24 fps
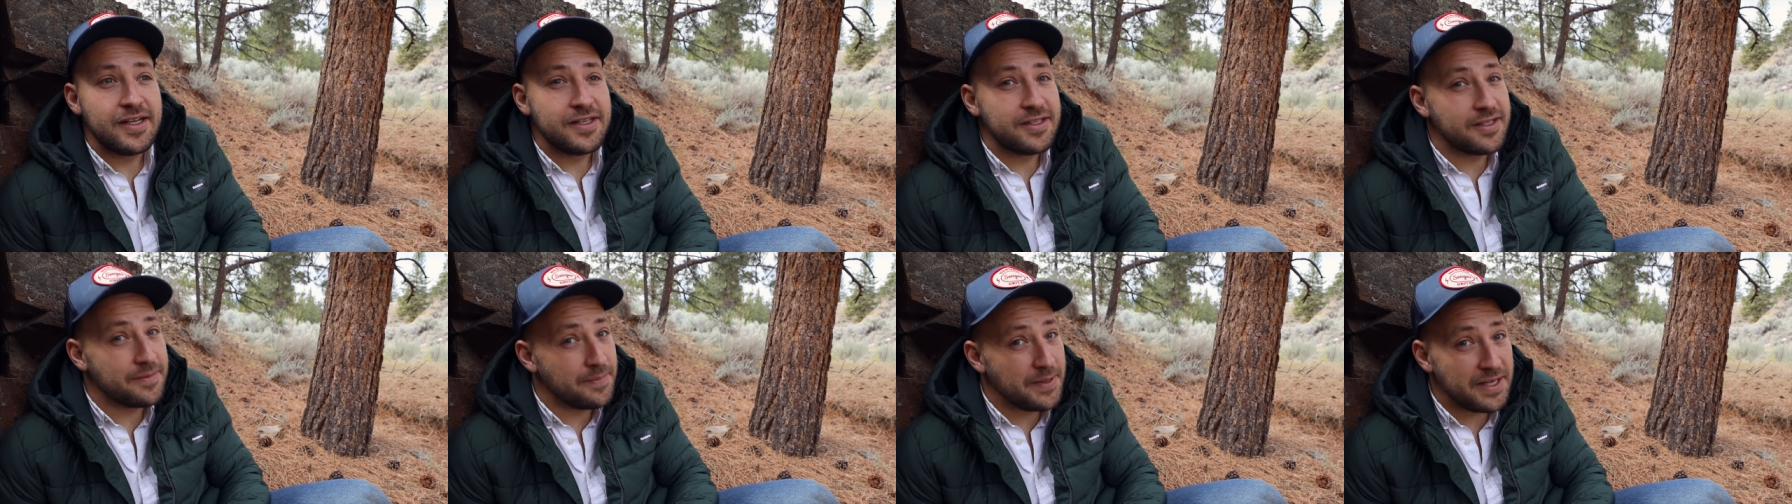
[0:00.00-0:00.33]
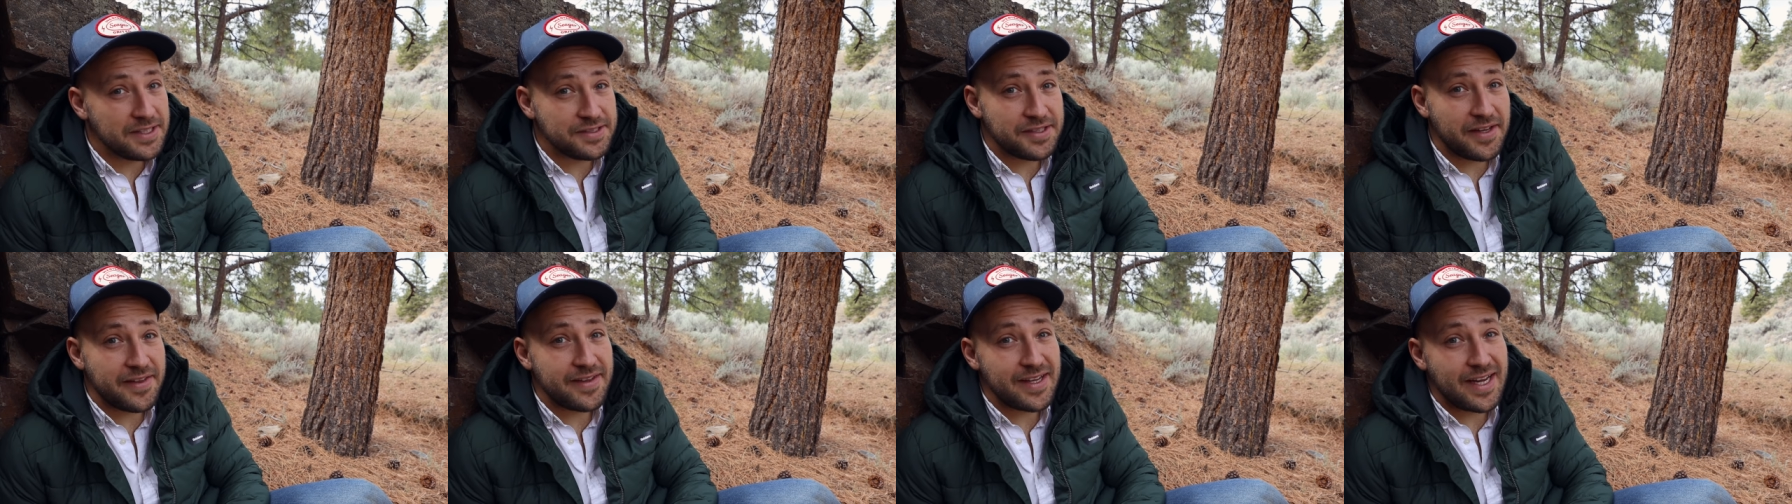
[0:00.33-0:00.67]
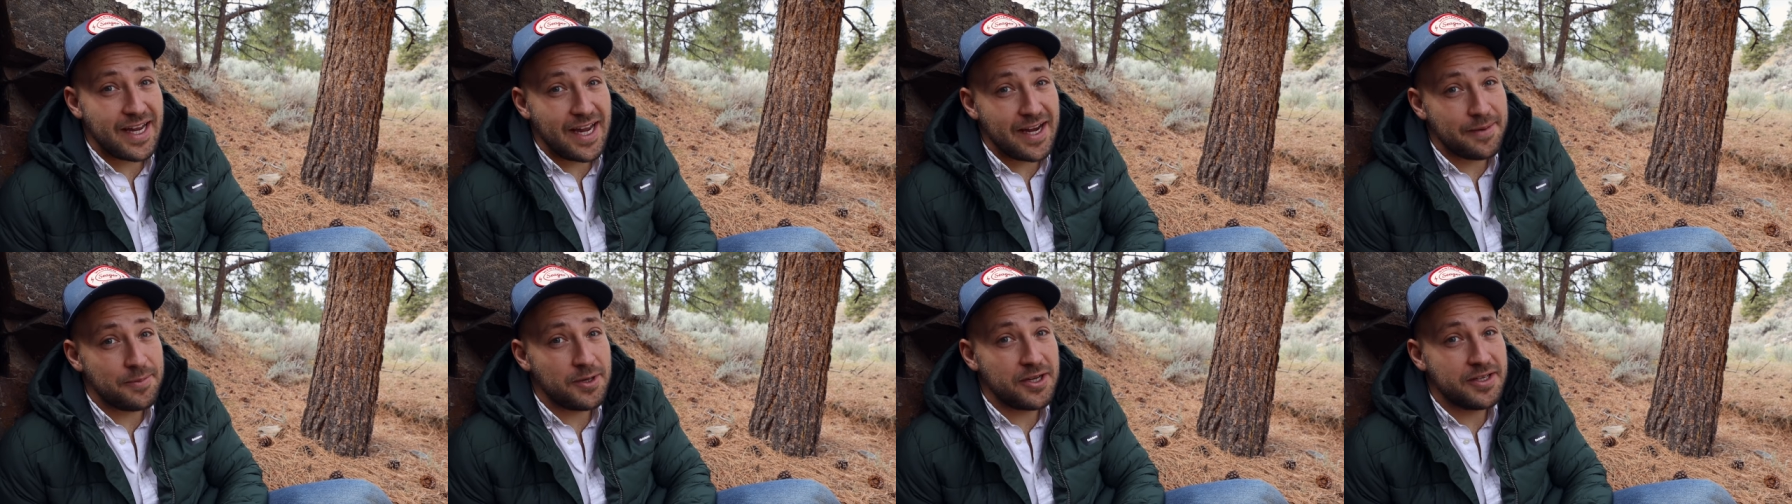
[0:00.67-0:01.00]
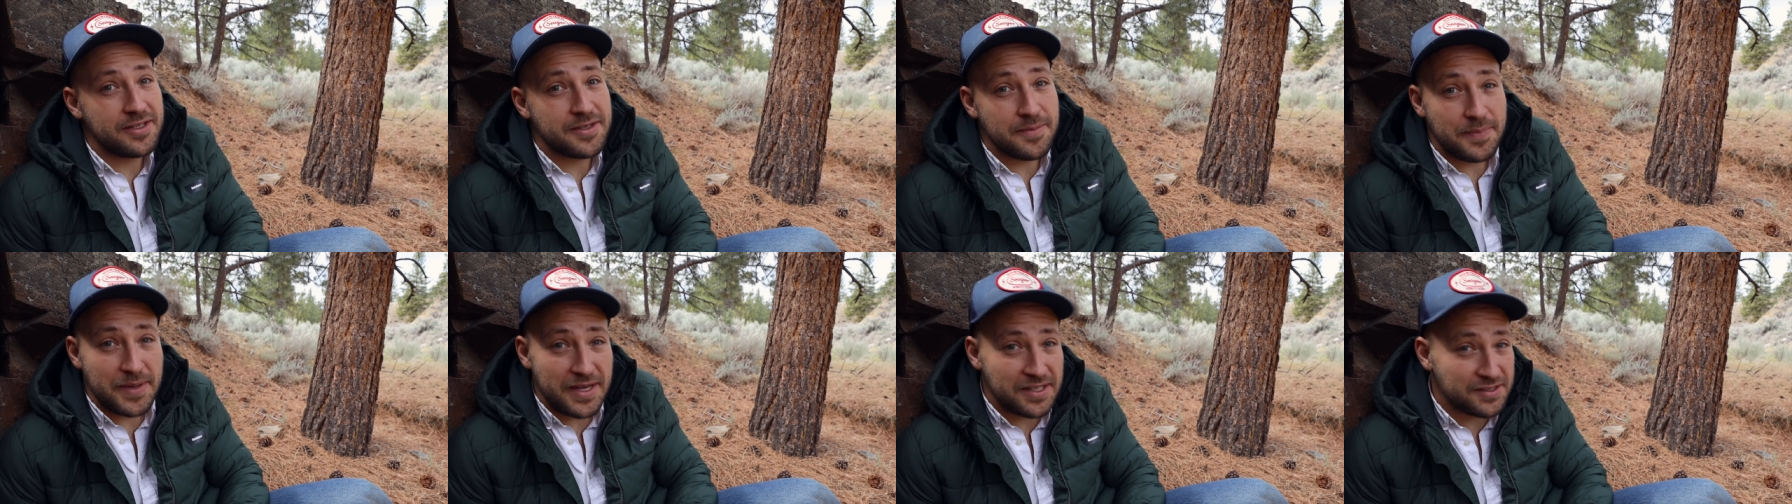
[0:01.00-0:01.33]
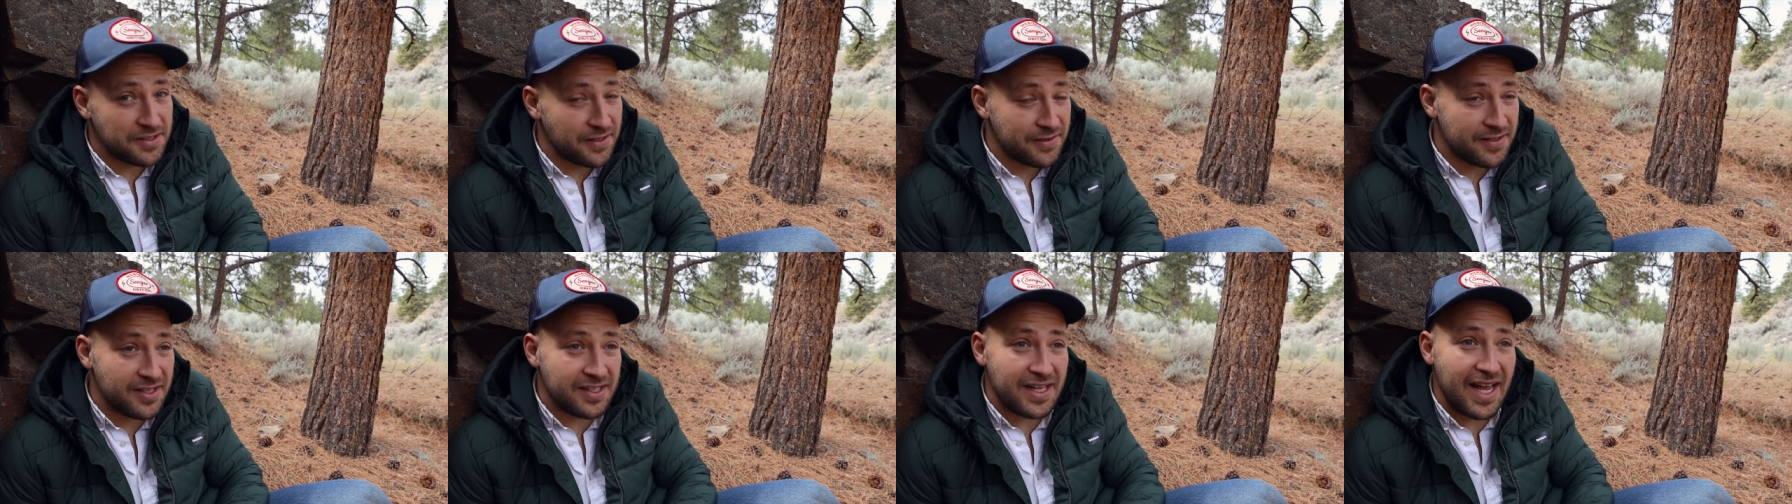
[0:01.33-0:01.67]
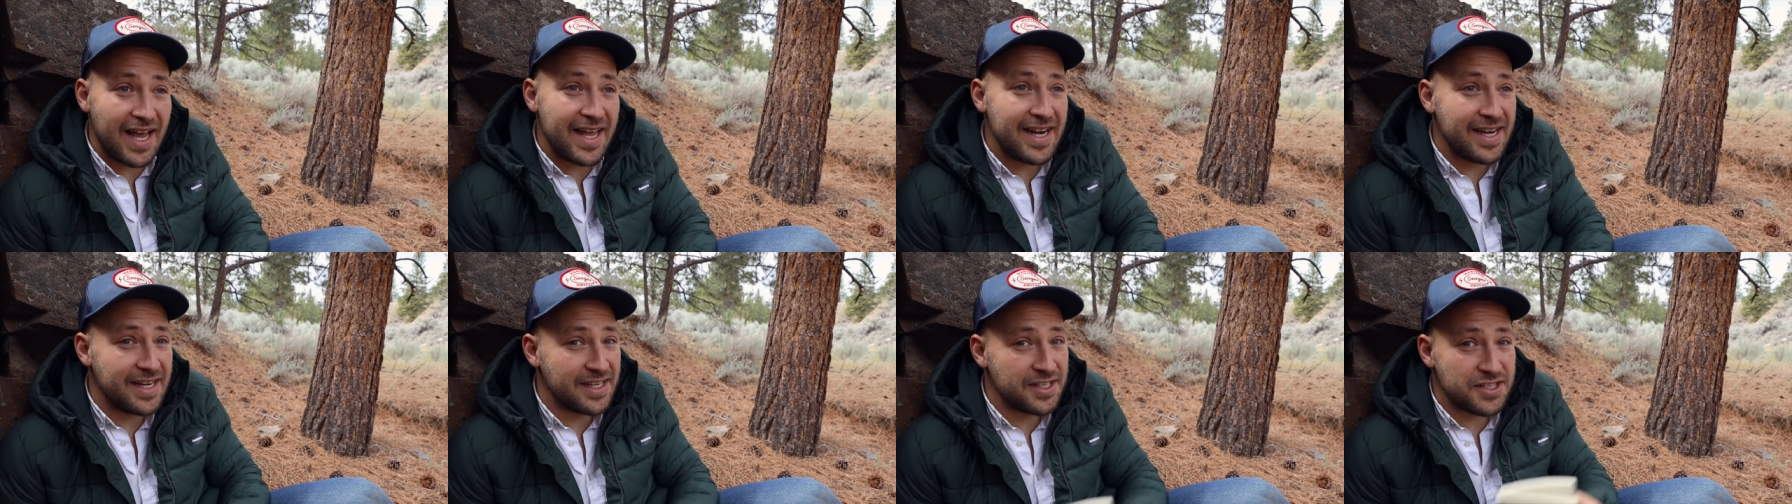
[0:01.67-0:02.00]
Depends on the camera, depends on the
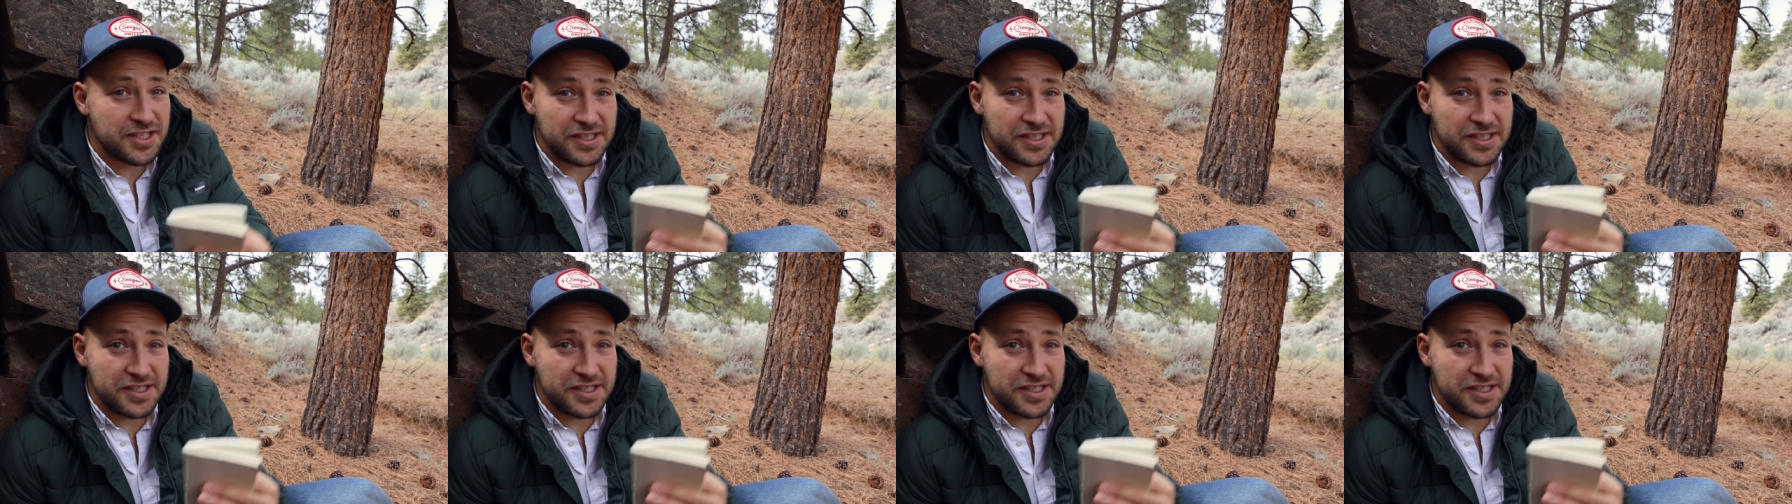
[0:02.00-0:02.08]
lighting,